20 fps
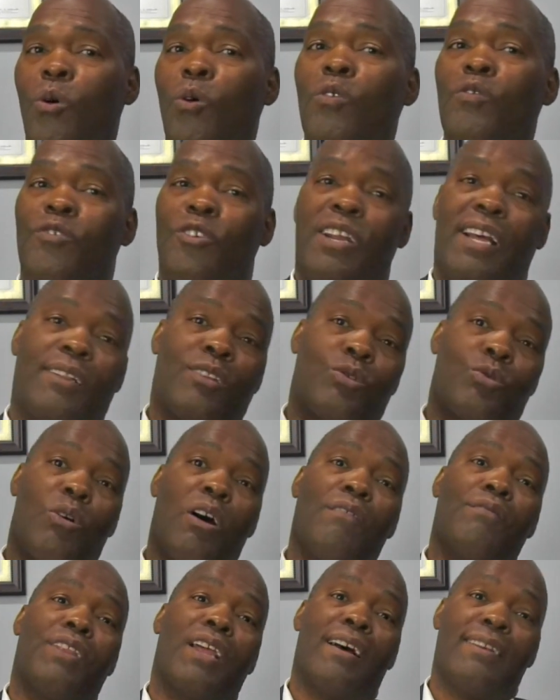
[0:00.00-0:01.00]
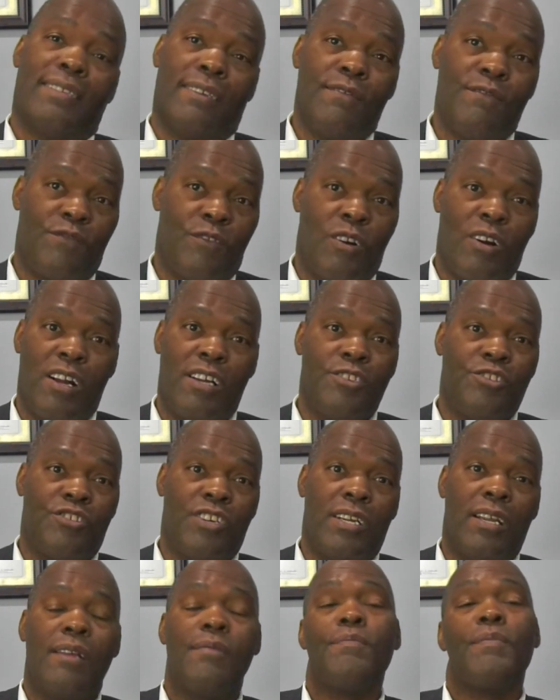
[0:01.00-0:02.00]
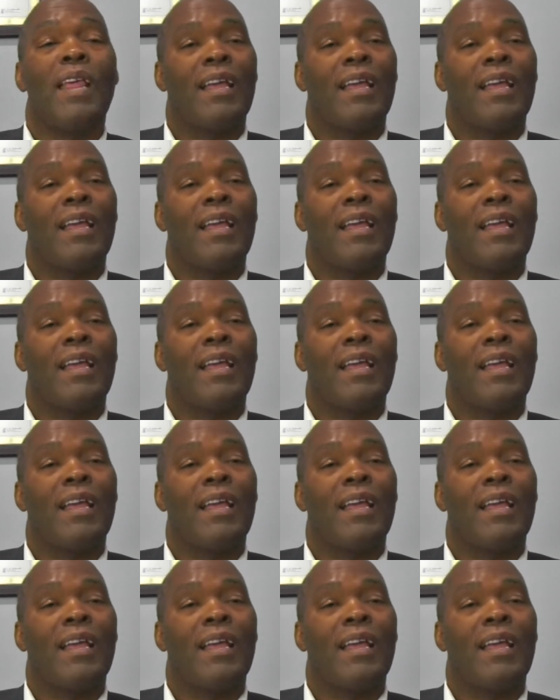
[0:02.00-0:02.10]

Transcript: over that $12,400?